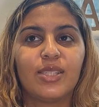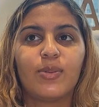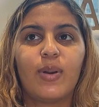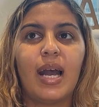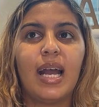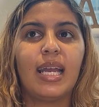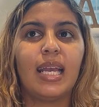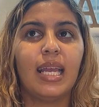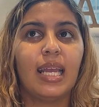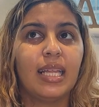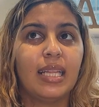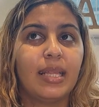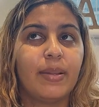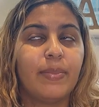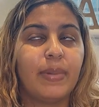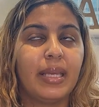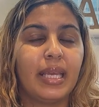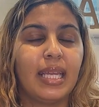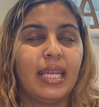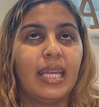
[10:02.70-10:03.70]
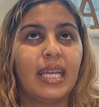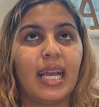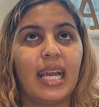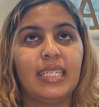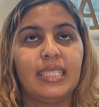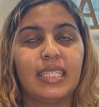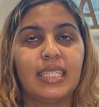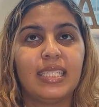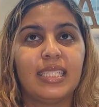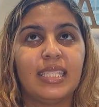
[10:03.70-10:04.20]
why in the beginning I
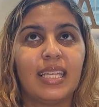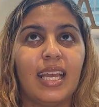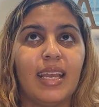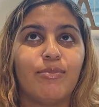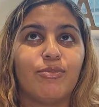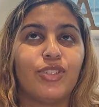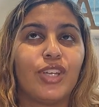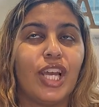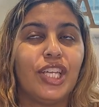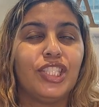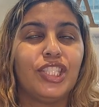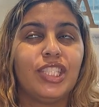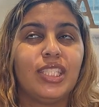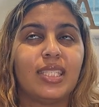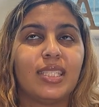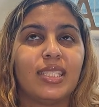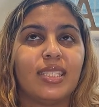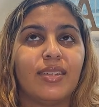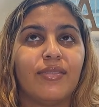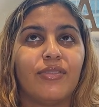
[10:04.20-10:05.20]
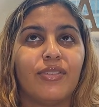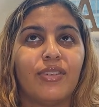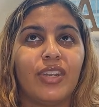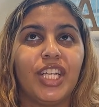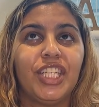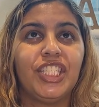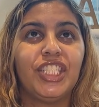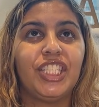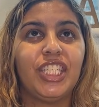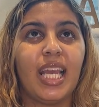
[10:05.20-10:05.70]
did say I'm trying to just
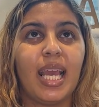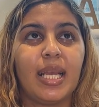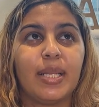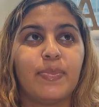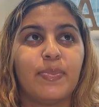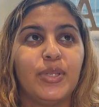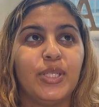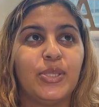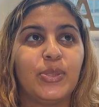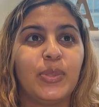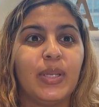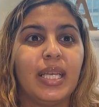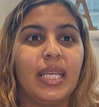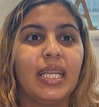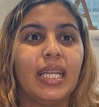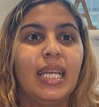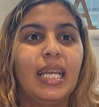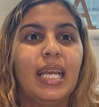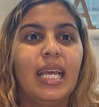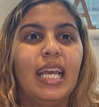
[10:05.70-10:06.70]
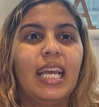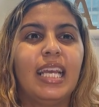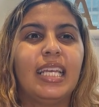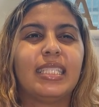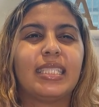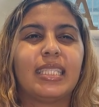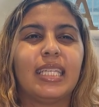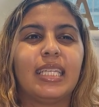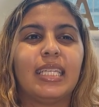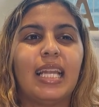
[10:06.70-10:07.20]
differentiate between, is
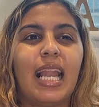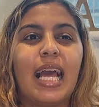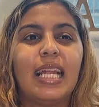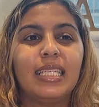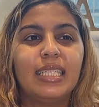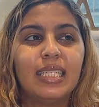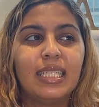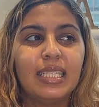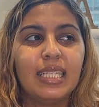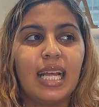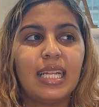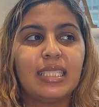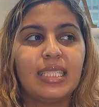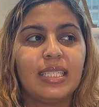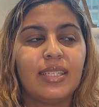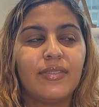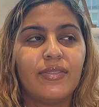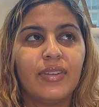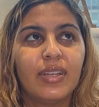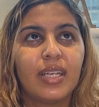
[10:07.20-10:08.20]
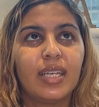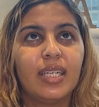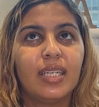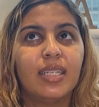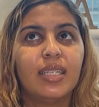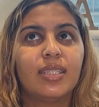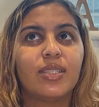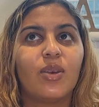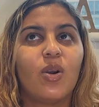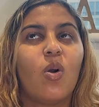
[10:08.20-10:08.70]
it London that's
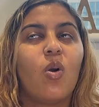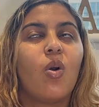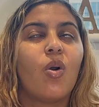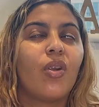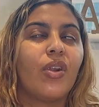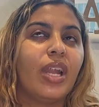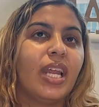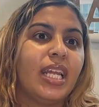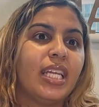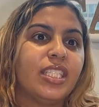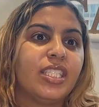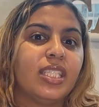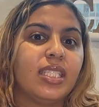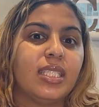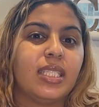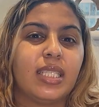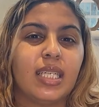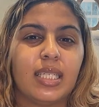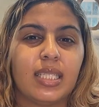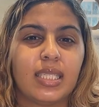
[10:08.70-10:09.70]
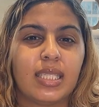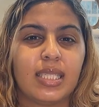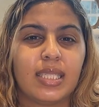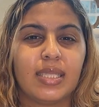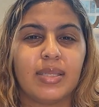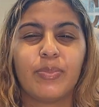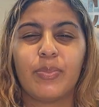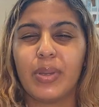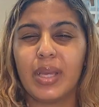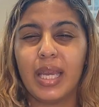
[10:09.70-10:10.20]
difficult, or is it
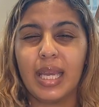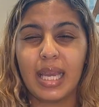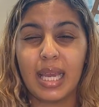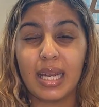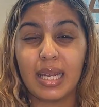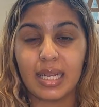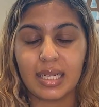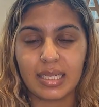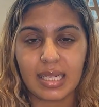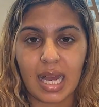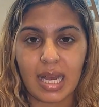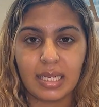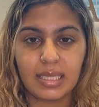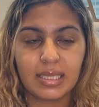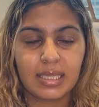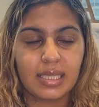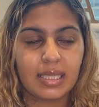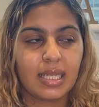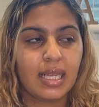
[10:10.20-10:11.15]
just being an adult?